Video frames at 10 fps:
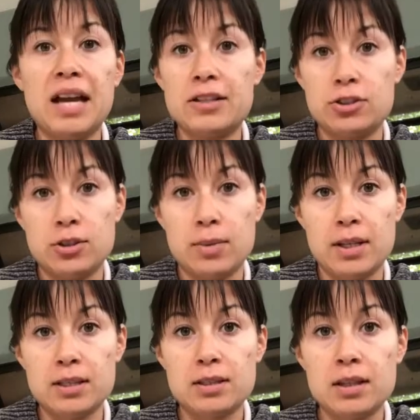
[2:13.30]
And she
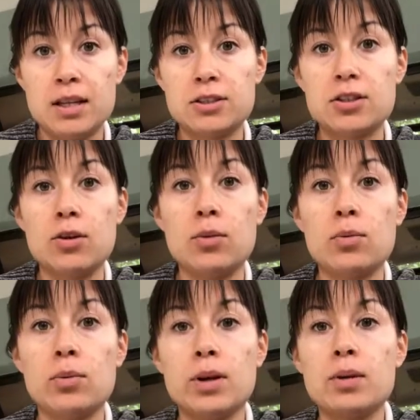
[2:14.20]
was. And
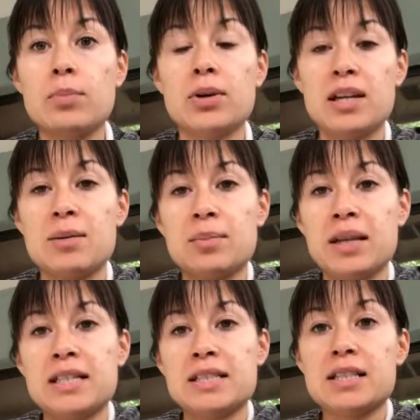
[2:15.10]
so we put in
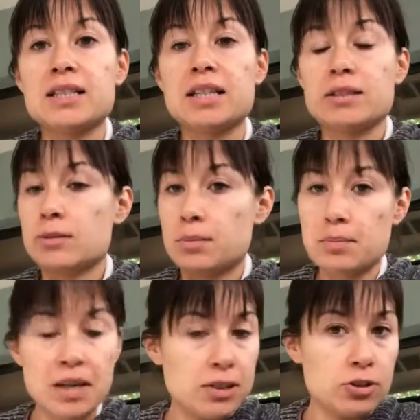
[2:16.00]
place these things. We
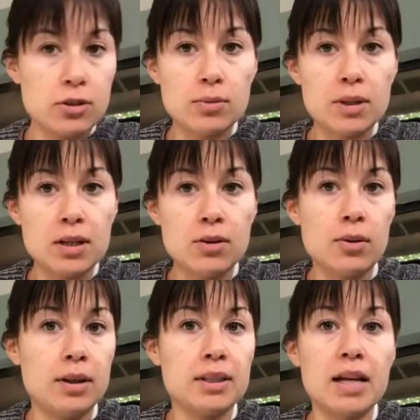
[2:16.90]
made sure we knew
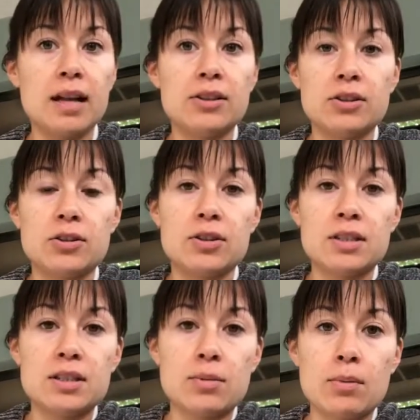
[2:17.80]
on the calendar,
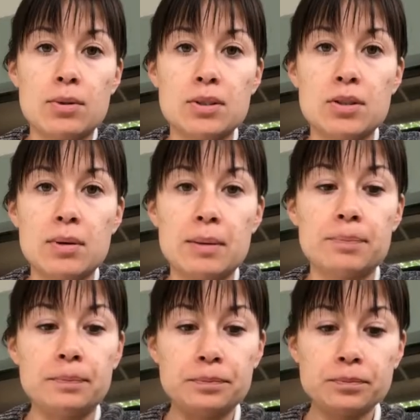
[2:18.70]
this is what we were
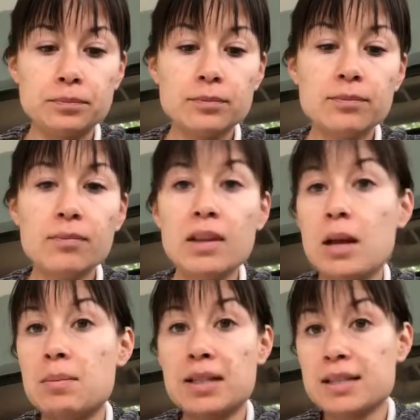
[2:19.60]
doing.
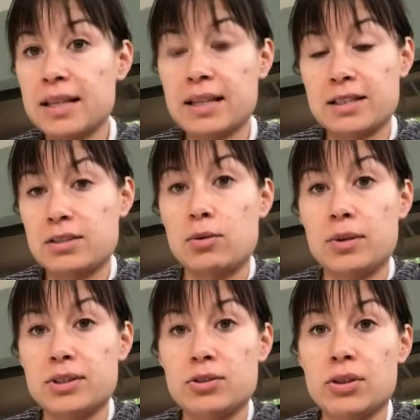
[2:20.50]
I'm not saying that's the
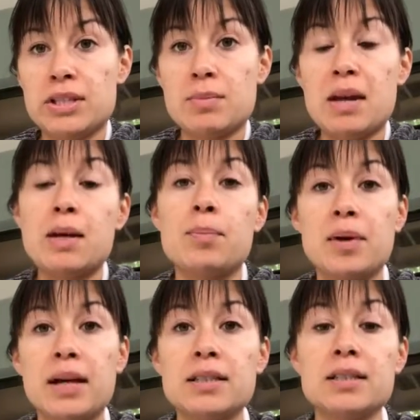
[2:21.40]
goal that you need to make,
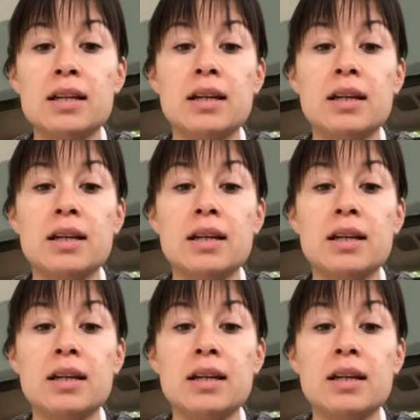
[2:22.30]
but